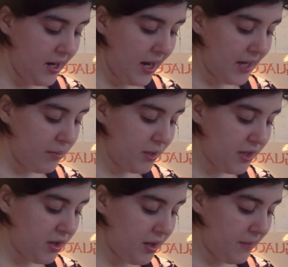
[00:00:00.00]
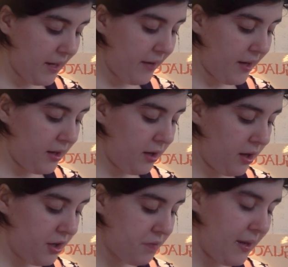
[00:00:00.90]
and I once saw him carrying a
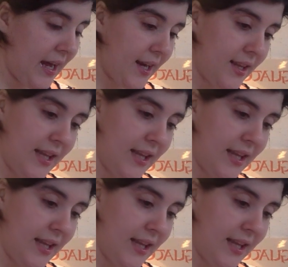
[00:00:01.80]
large black